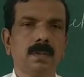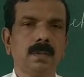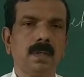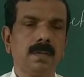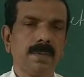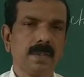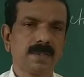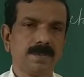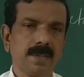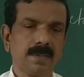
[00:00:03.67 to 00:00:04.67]
having
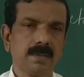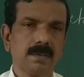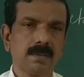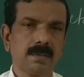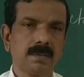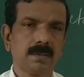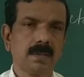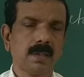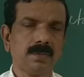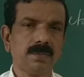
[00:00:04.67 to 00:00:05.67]
explained
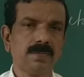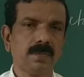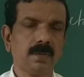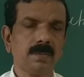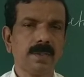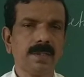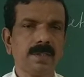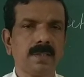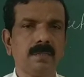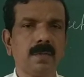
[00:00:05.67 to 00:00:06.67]
how to formulate
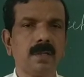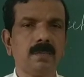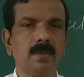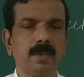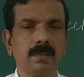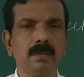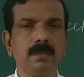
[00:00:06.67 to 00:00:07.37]
a VAR model,